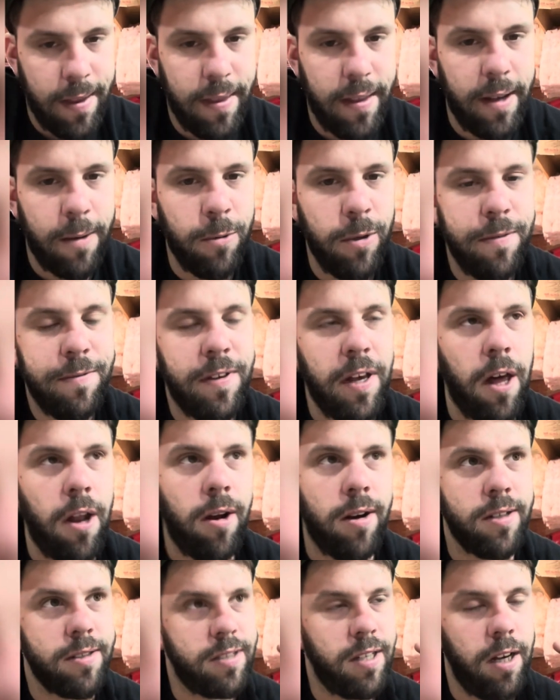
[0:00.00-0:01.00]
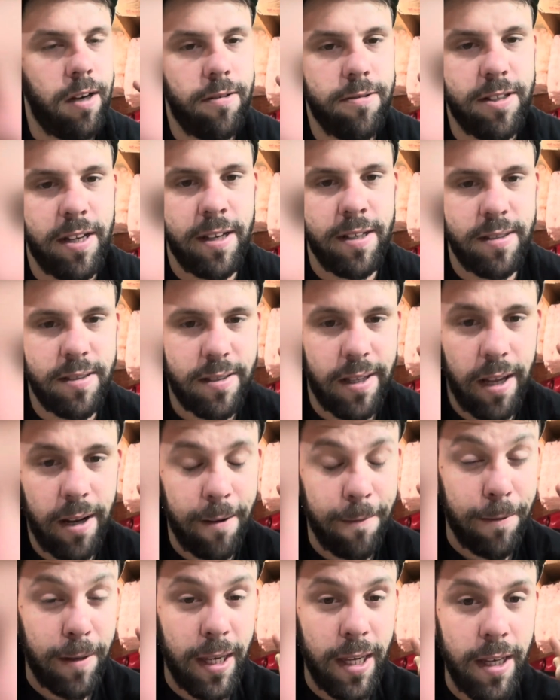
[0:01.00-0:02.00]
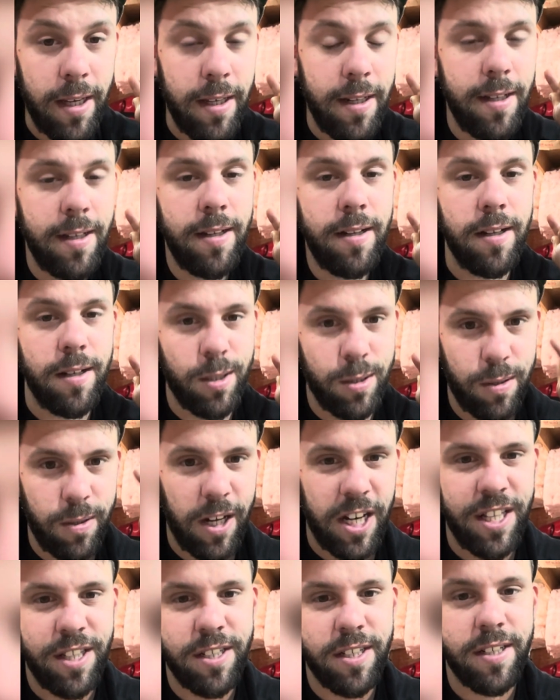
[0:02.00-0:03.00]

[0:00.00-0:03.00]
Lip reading: then we've got ourselves a set of heated leather